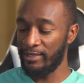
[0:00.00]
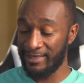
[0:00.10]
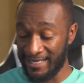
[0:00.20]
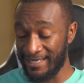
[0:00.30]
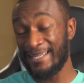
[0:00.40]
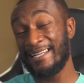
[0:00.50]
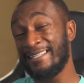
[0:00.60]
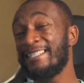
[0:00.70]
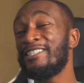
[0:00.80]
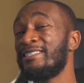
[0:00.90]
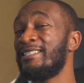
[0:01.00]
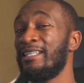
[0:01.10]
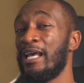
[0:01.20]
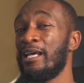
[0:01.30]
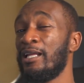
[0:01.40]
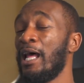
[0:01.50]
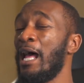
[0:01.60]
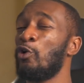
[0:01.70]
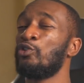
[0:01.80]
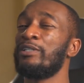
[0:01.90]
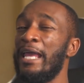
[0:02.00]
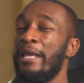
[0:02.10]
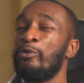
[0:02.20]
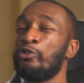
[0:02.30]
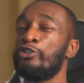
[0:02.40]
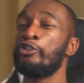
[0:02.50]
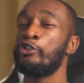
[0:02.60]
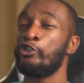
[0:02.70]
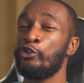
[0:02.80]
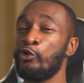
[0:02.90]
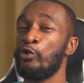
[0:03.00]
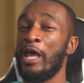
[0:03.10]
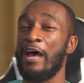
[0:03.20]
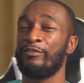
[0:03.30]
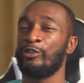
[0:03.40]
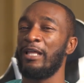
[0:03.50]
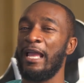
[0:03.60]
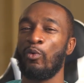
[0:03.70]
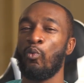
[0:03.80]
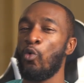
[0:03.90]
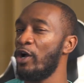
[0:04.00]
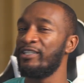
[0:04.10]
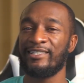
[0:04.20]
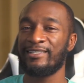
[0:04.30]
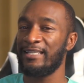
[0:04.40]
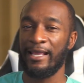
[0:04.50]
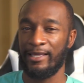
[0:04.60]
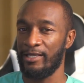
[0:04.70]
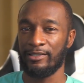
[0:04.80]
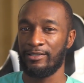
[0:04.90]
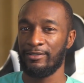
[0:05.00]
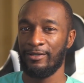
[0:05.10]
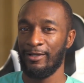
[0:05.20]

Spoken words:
Then in addition to that, I was able to shoot after like 1 second